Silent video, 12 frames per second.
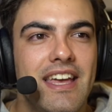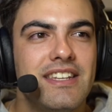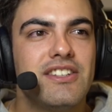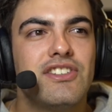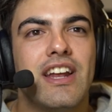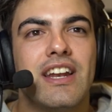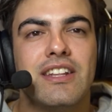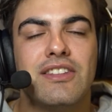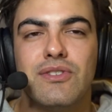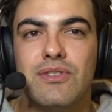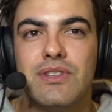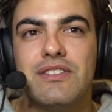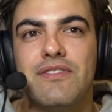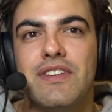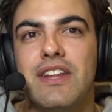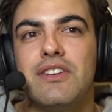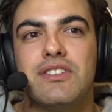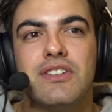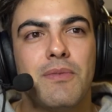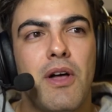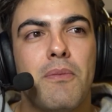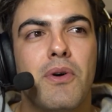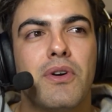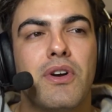and just trying to do these videos a
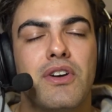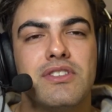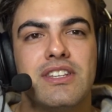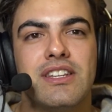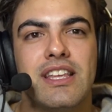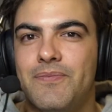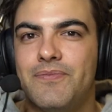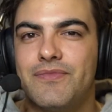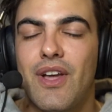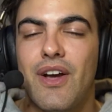lot more constantly.